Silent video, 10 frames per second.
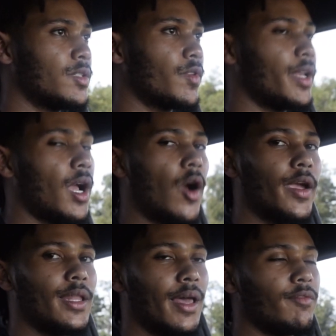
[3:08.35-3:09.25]
He's running
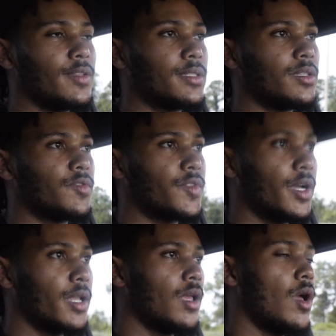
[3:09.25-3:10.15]
R11s in the
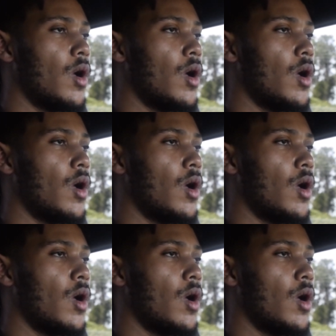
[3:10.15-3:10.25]
front